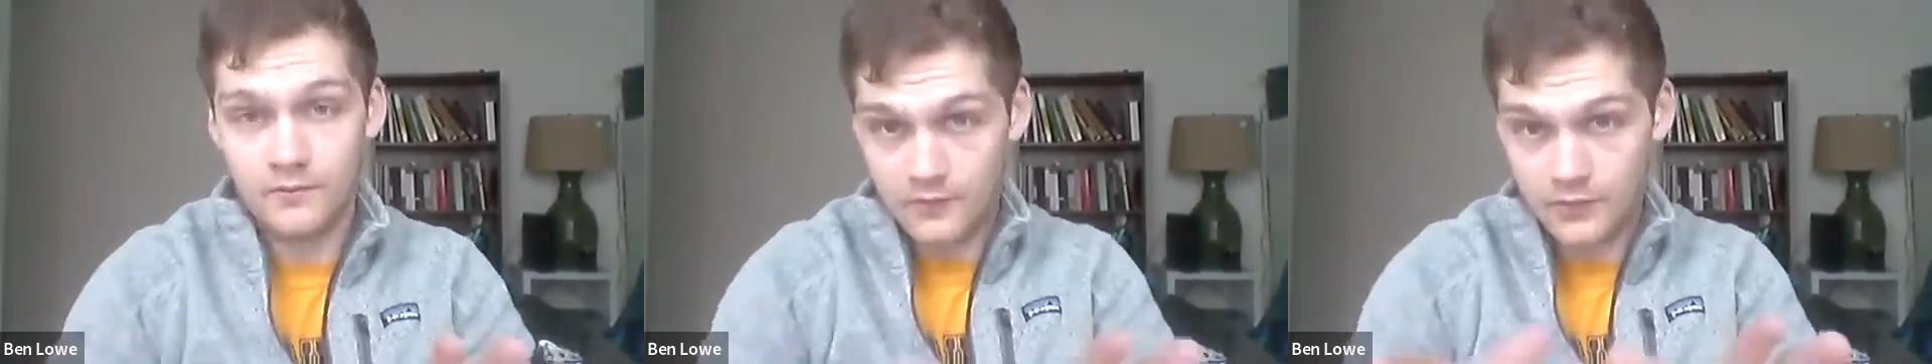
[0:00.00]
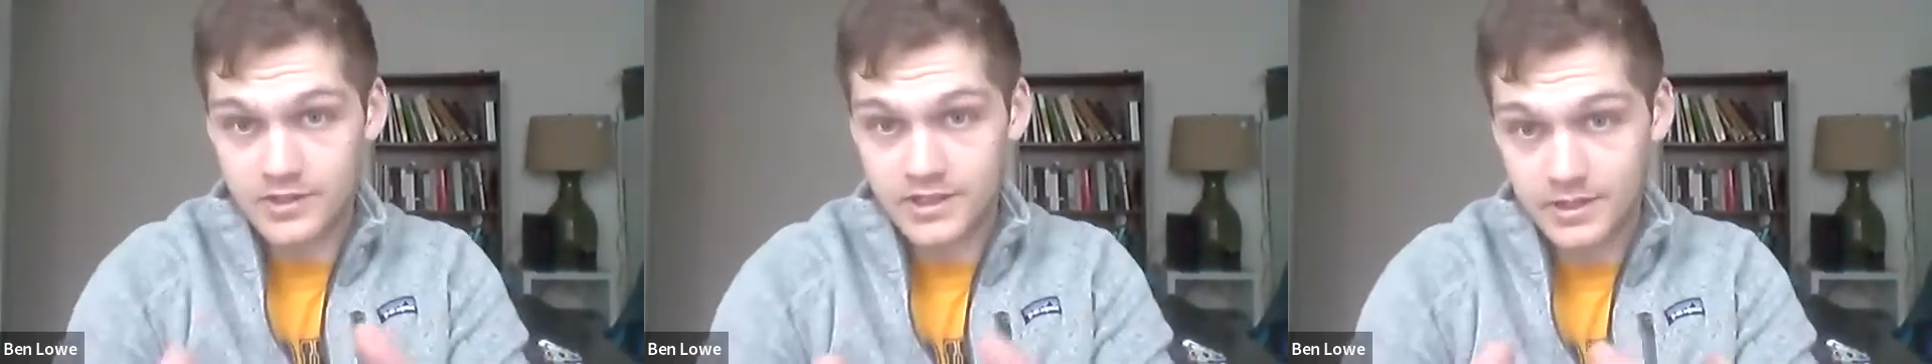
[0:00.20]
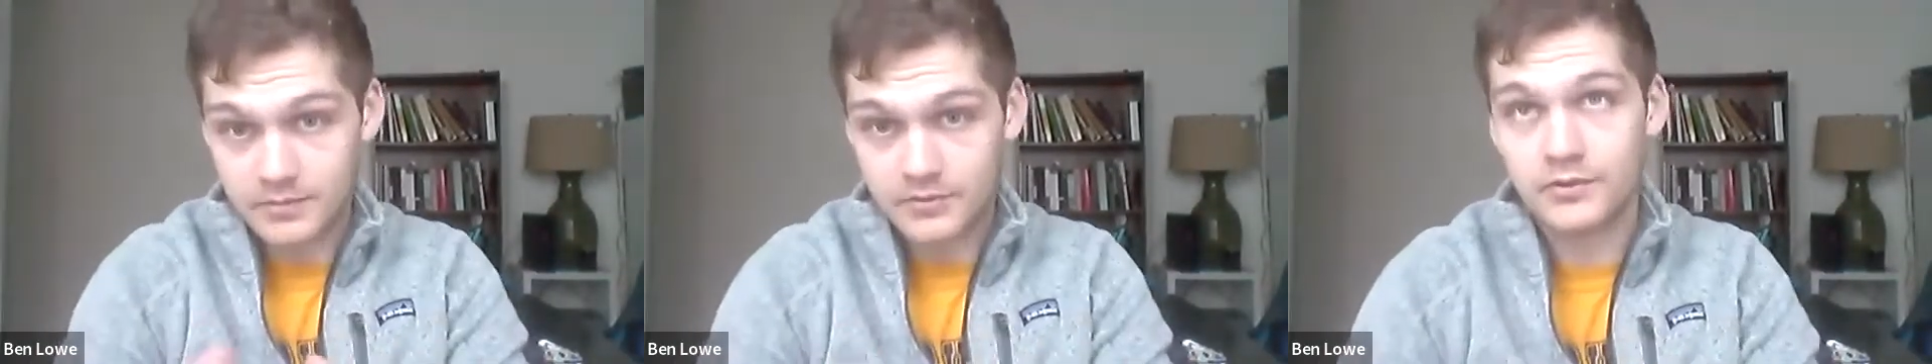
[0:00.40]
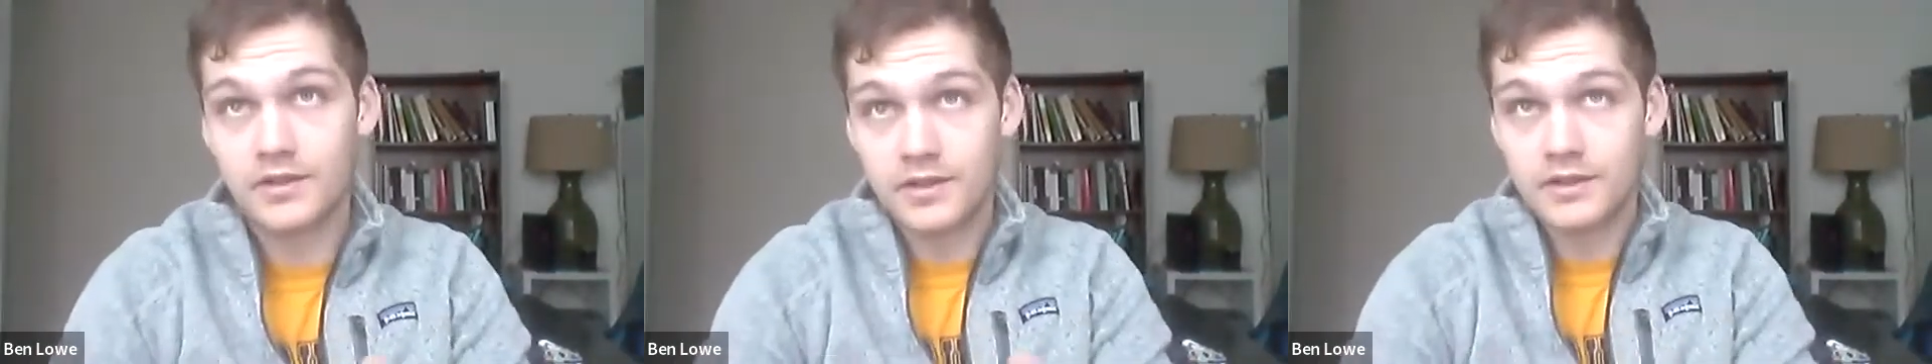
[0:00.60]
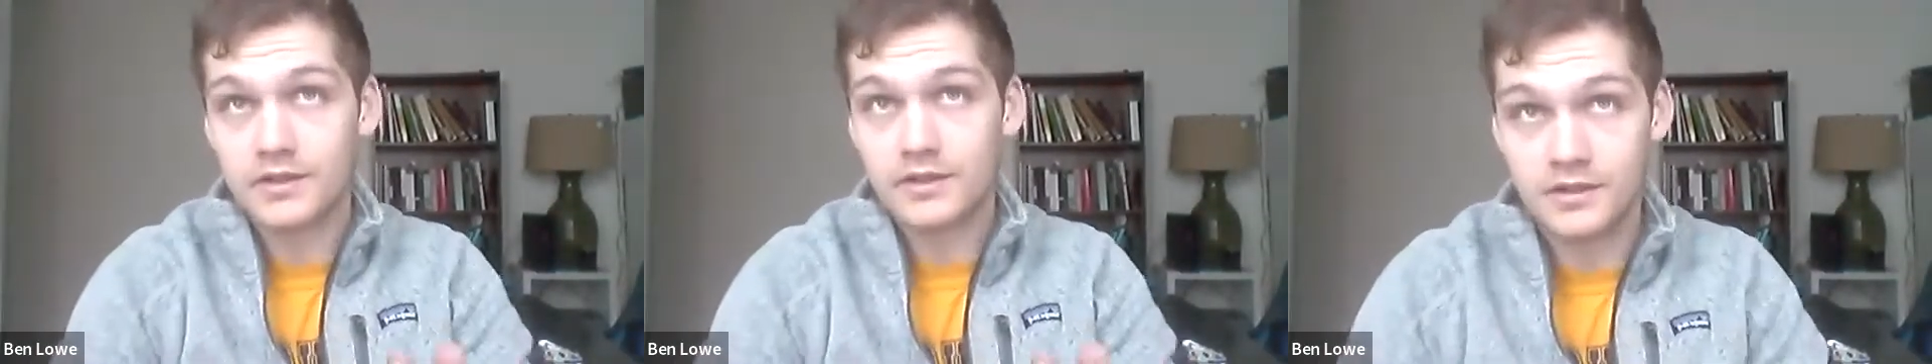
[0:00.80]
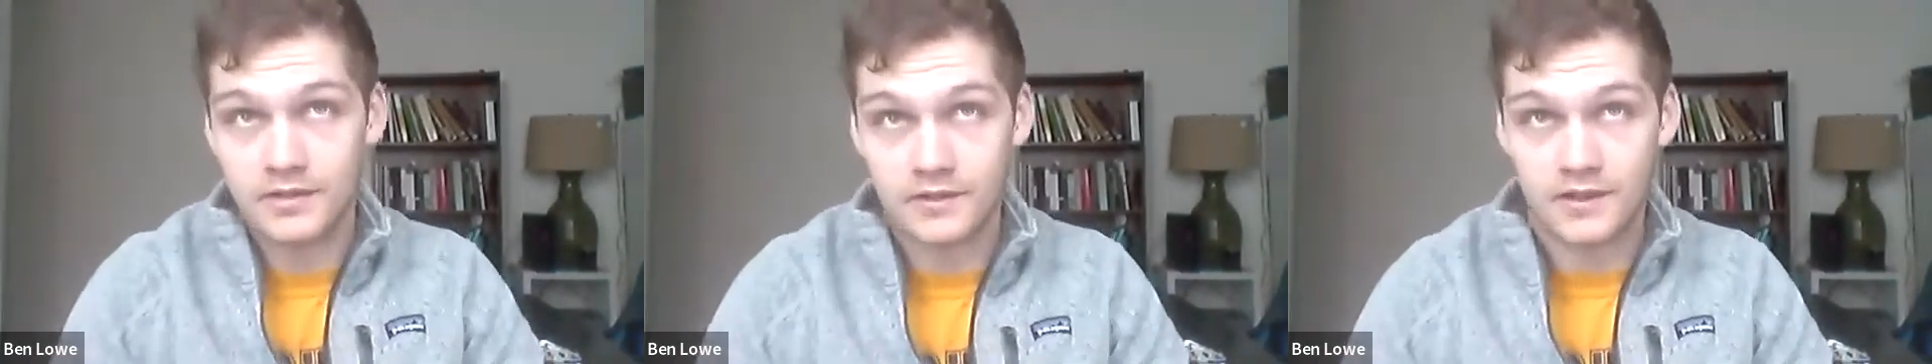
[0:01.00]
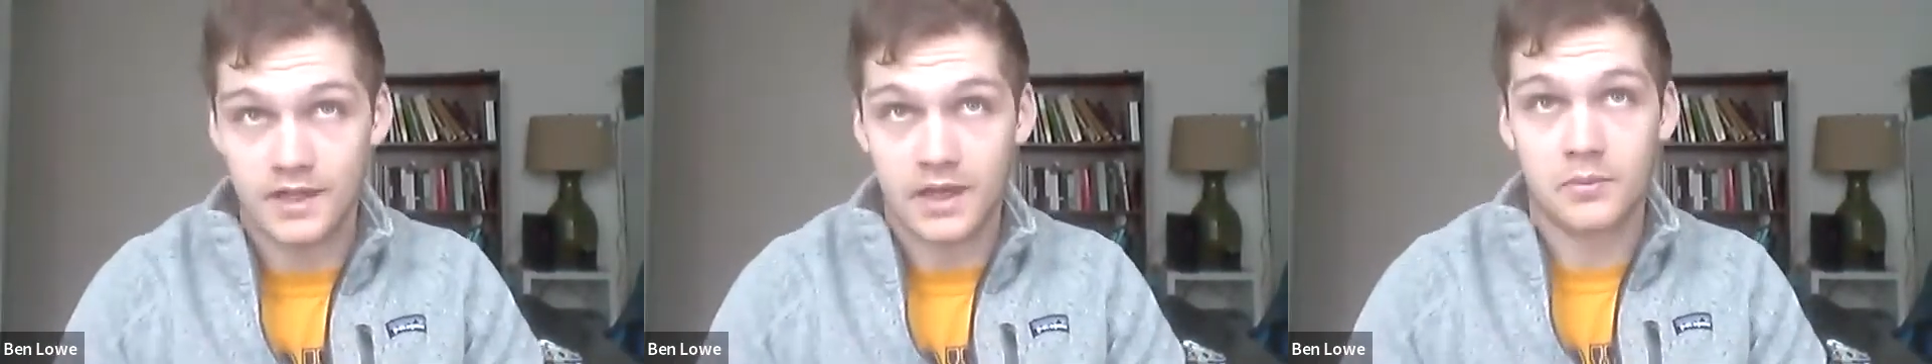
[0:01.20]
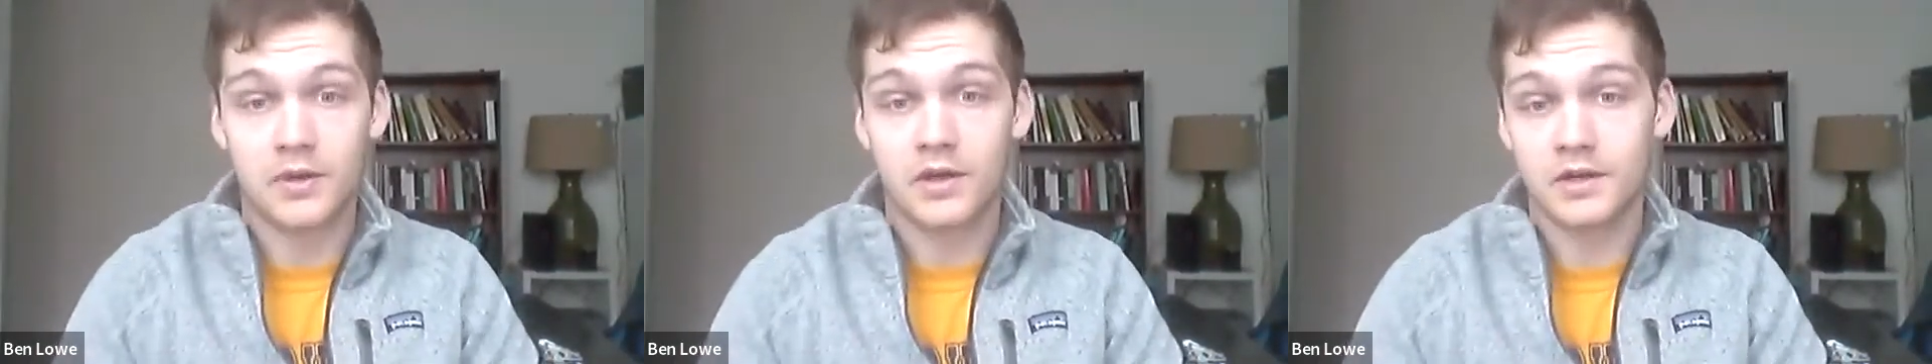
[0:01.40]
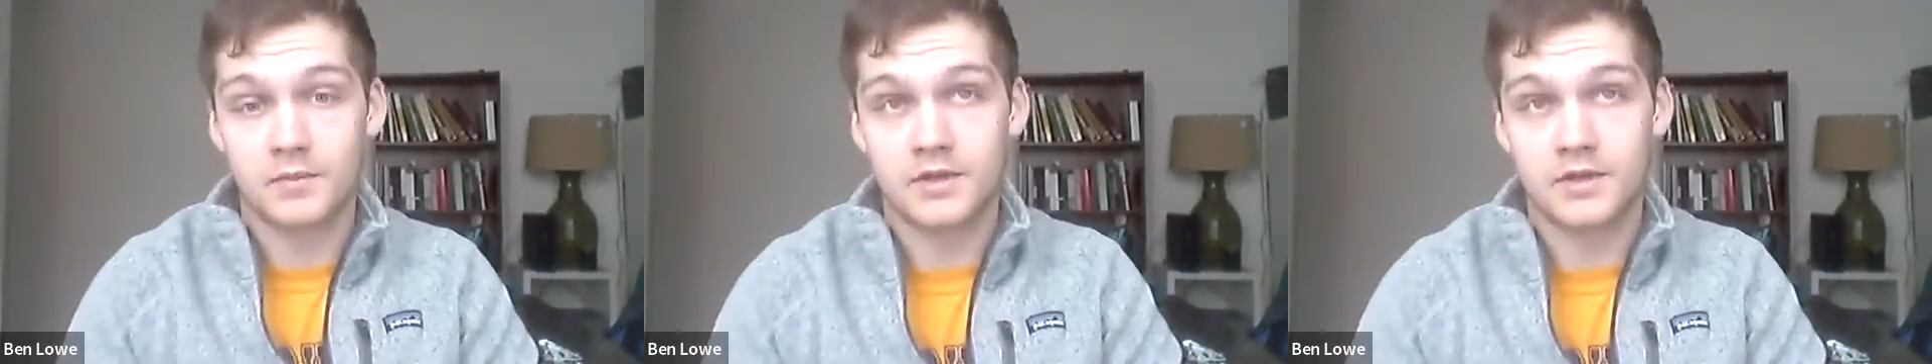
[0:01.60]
for example, then the hyperbolic